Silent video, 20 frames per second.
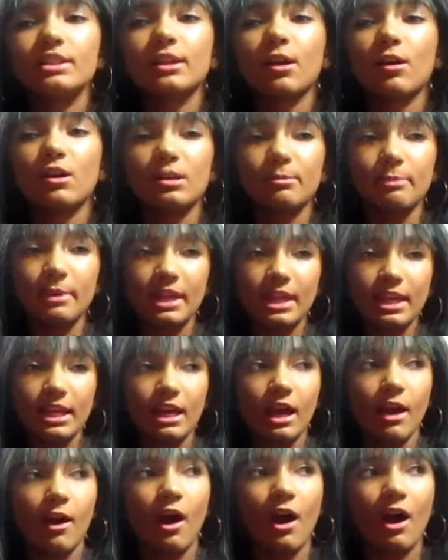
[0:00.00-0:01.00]
is going to
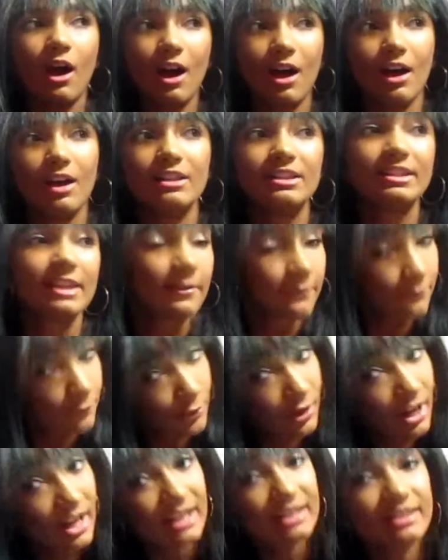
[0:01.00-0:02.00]
be
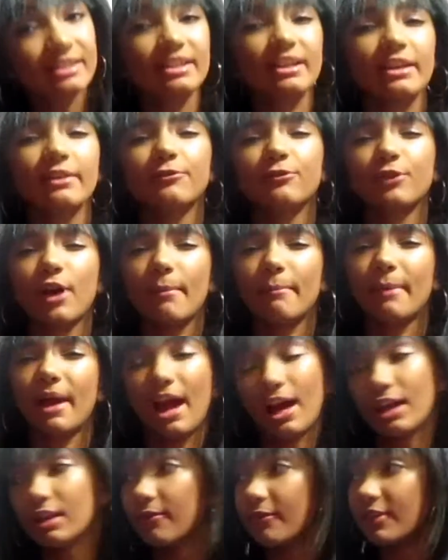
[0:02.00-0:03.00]
different from my
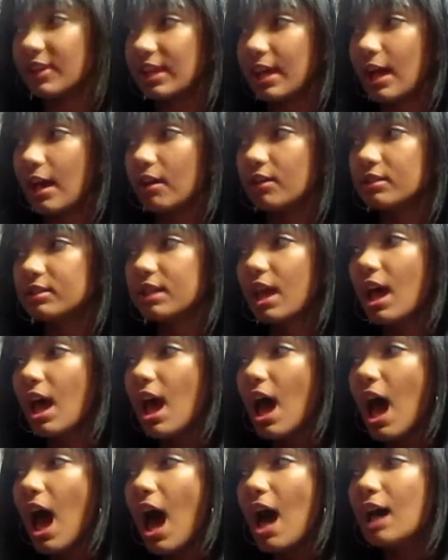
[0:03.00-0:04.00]
other videos
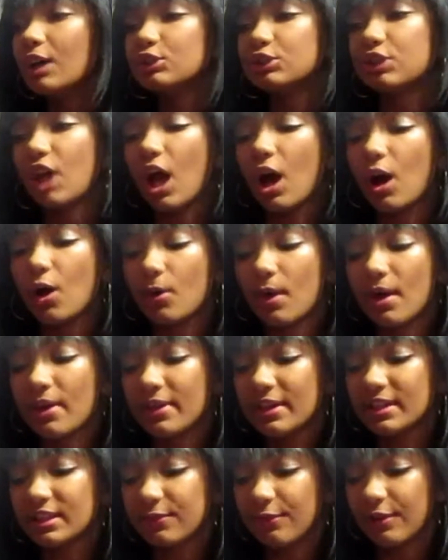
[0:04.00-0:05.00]
so
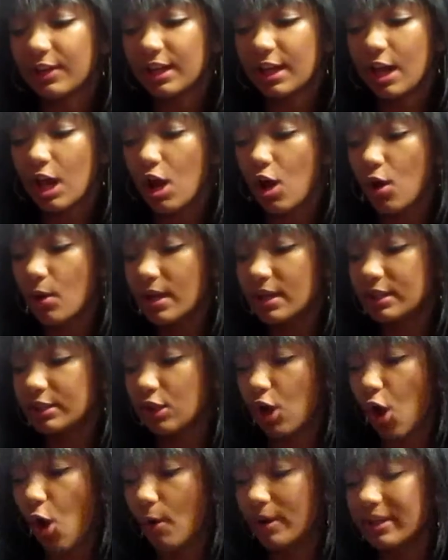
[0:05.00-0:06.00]
this video is
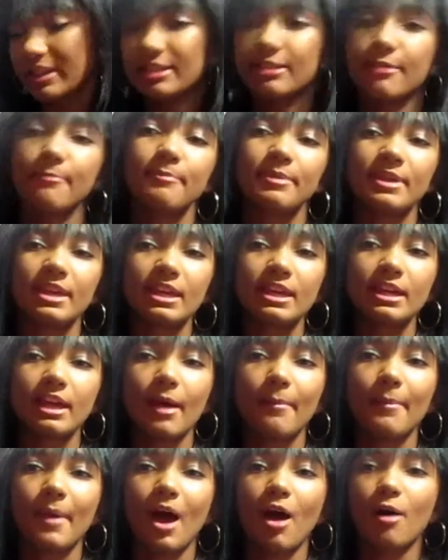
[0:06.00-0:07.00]
going to be
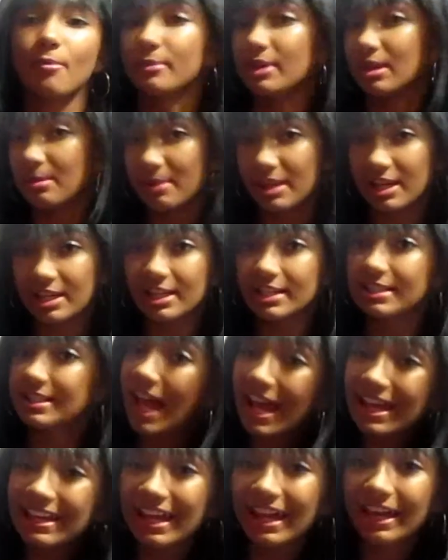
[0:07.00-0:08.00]
about me being a
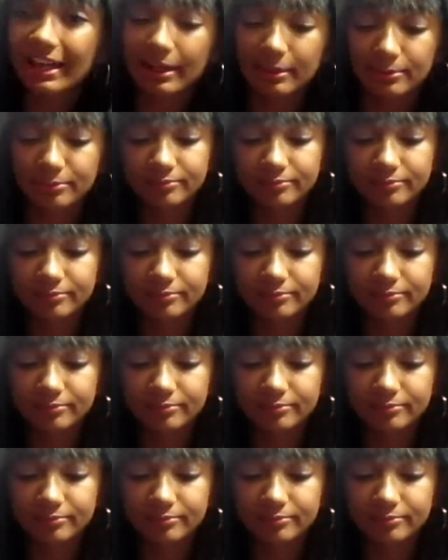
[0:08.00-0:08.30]
psychic.